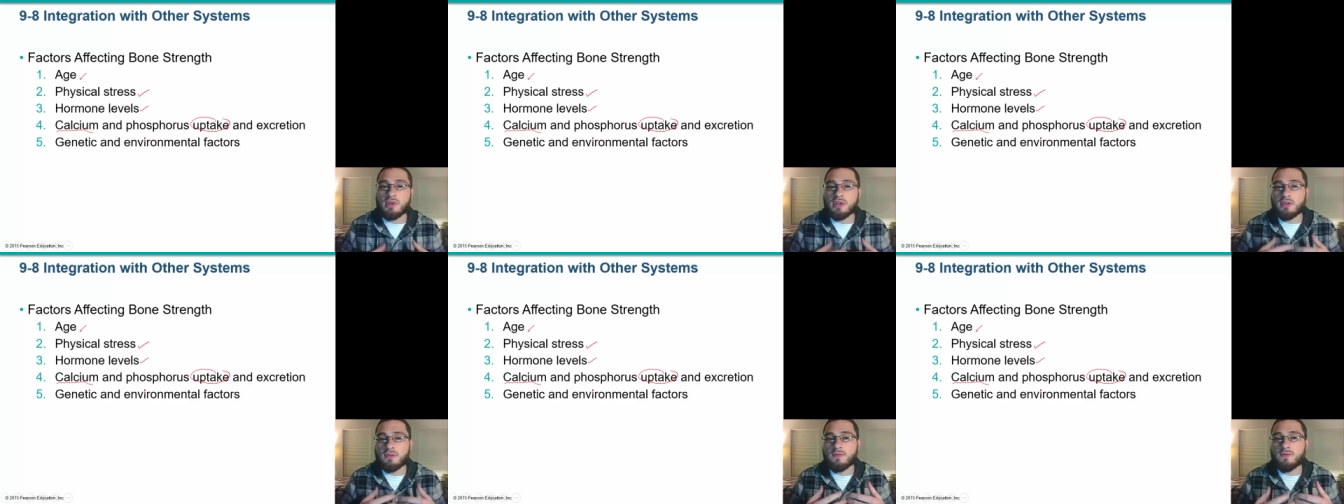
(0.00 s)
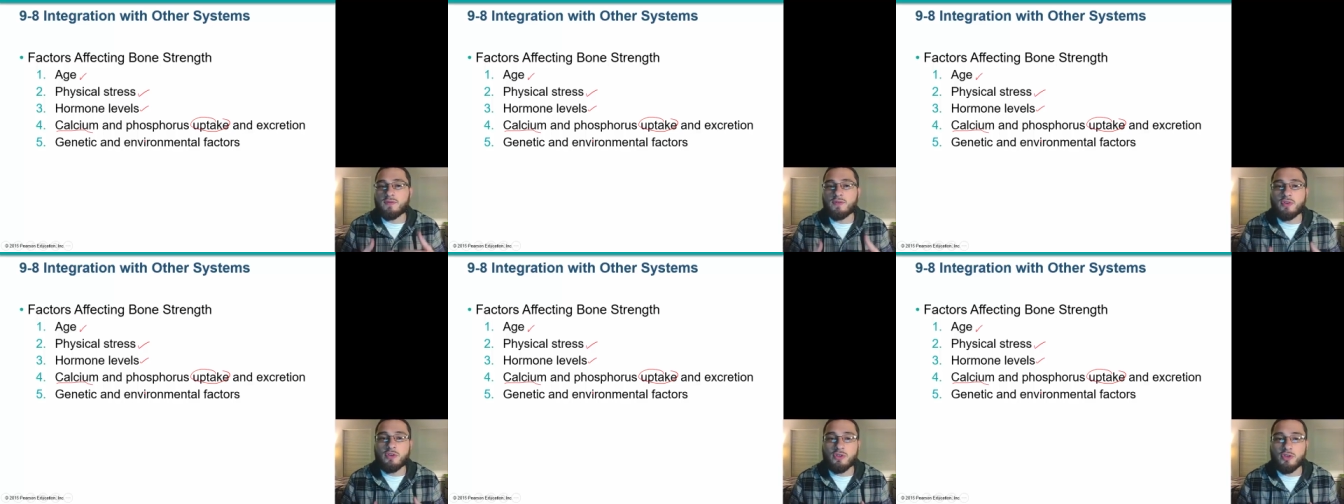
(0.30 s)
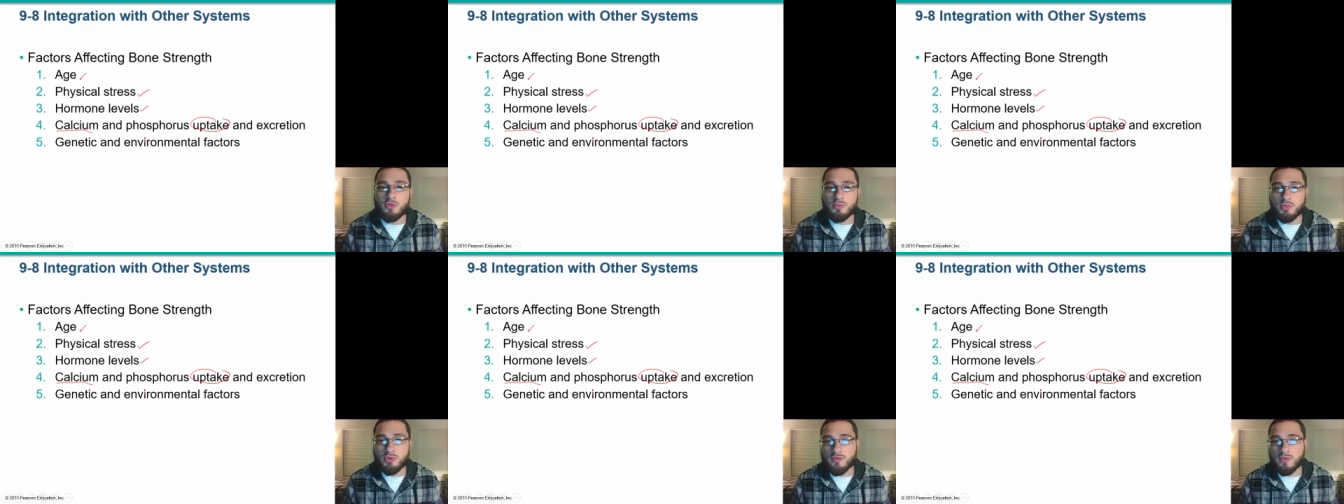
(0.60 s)
can
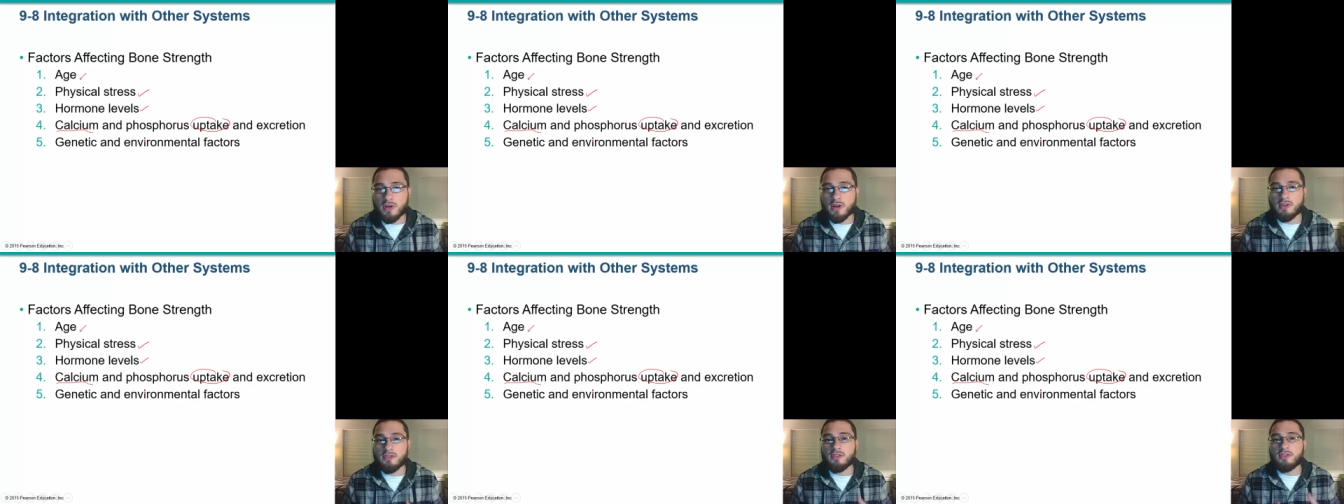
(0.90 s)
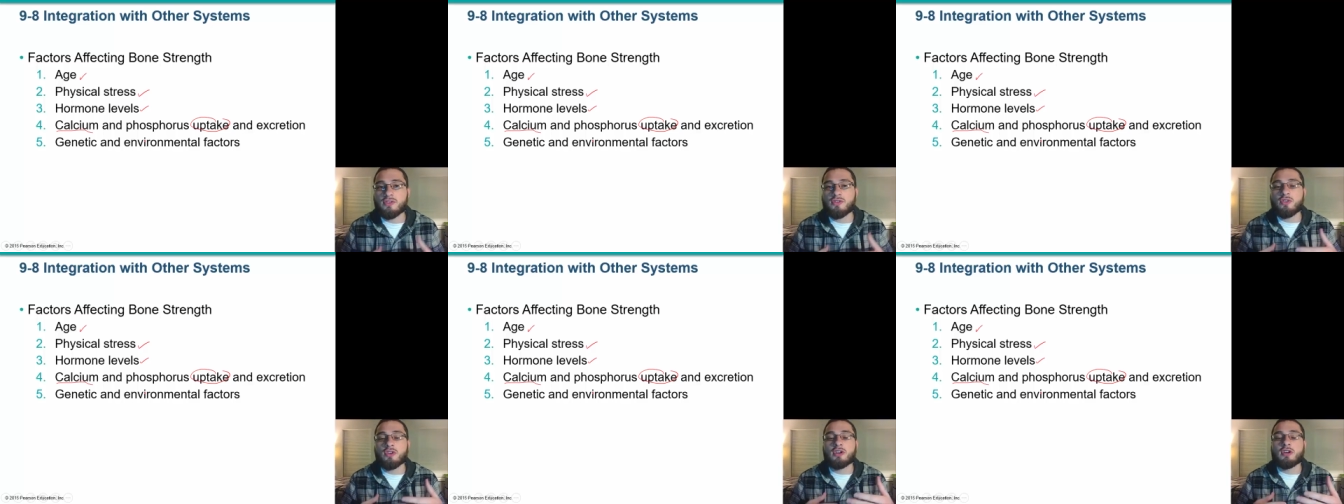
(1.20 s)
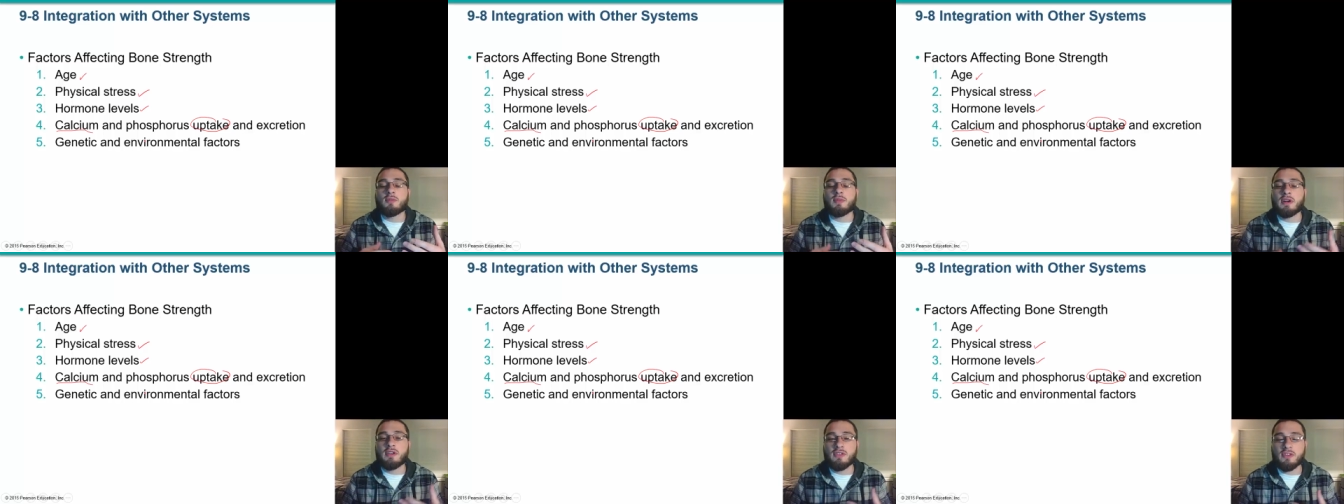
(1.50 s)
further move on to
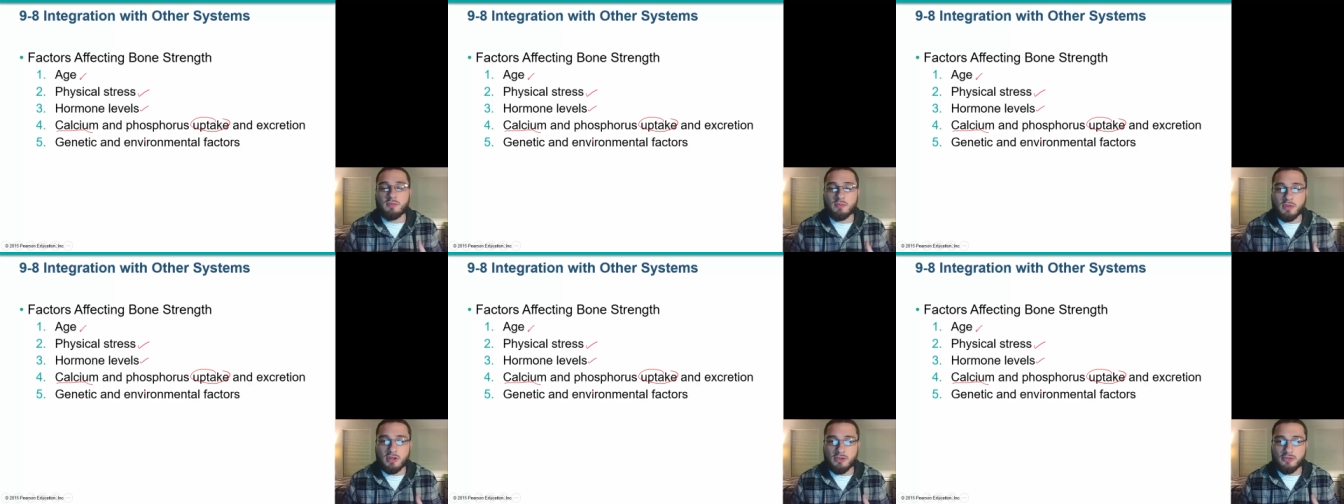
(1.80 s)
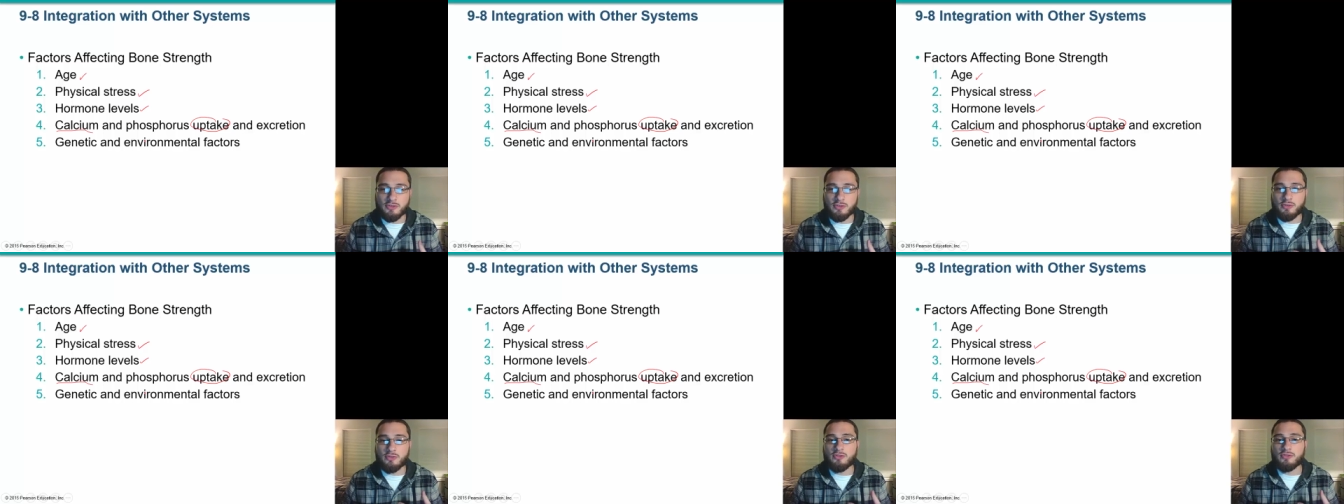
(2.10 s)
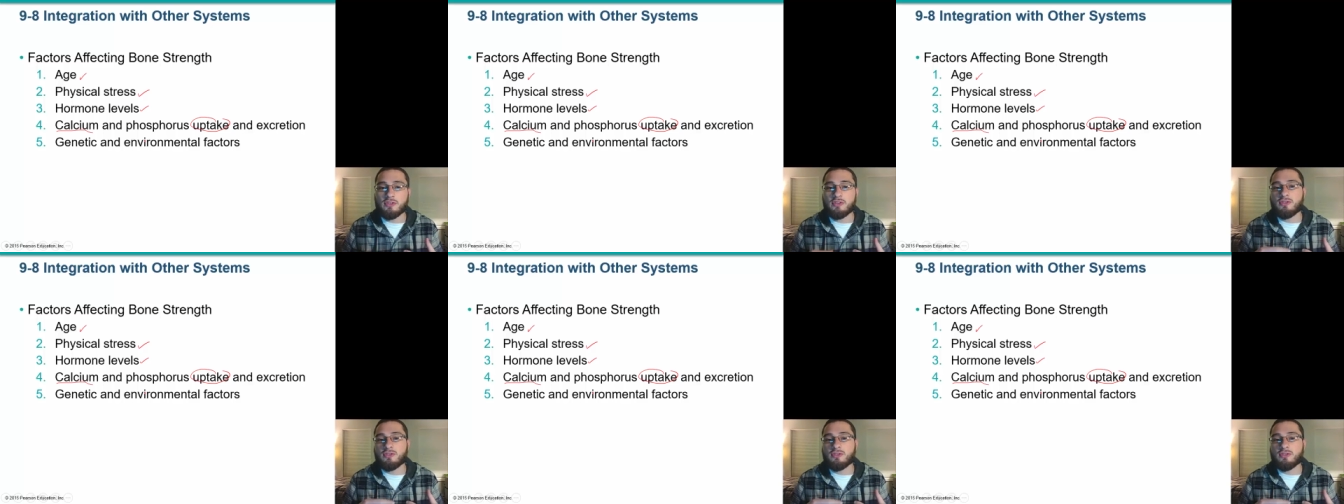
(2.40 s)
talk about the muscles